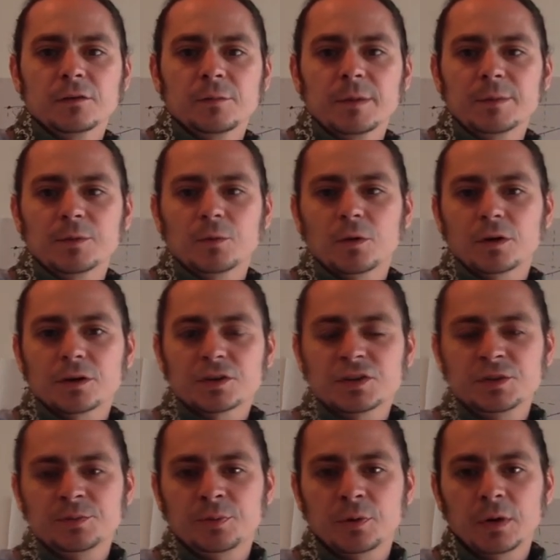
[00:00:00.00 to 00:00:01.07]
maybe 1 or 2
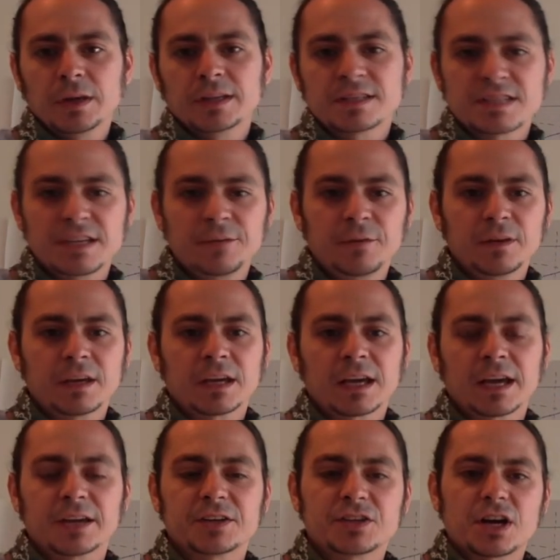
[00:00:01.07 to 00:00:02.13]
point, and see if you can
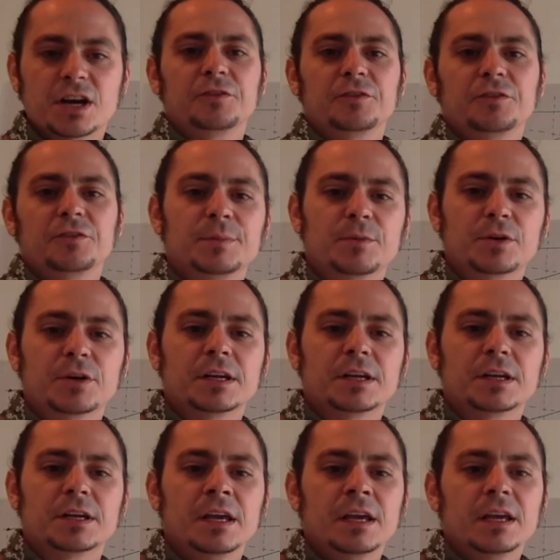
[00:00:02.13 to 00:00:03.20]
kind of jog your
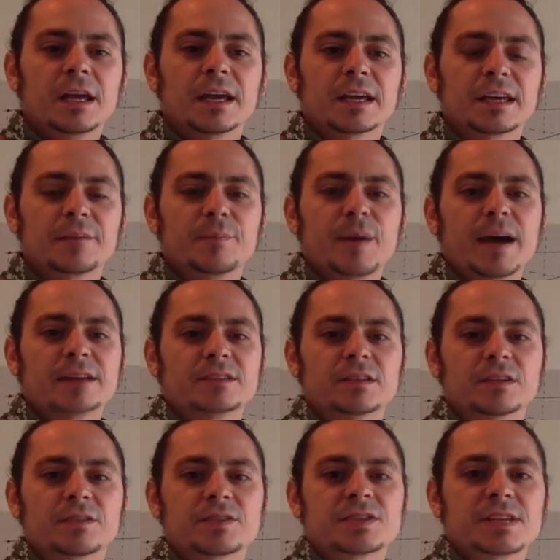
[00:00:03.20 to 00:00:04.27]
memory and get back to
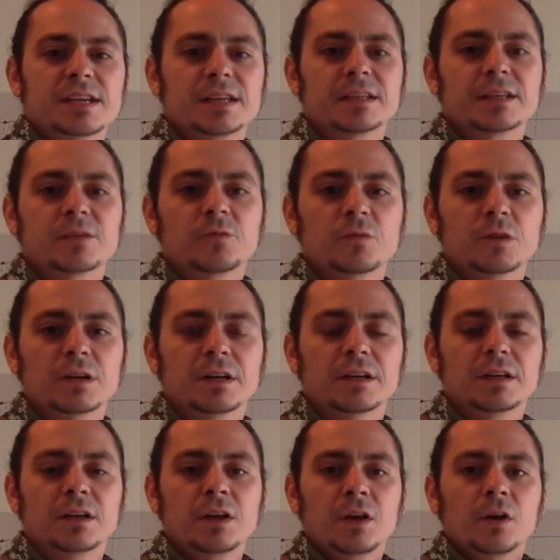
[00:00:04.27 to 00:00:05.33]
understanding what
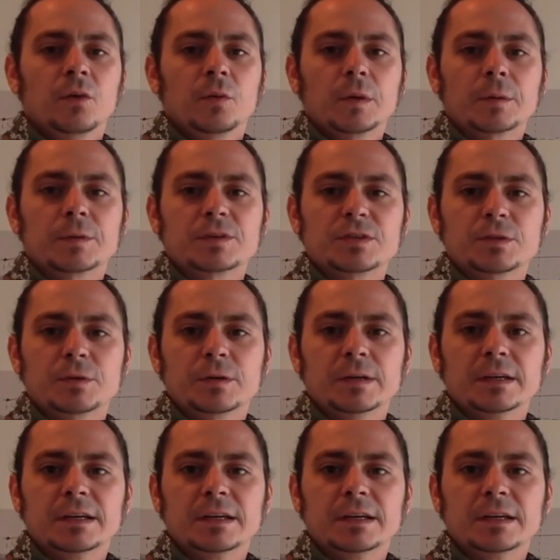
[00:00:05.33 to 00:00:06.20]
we were doing.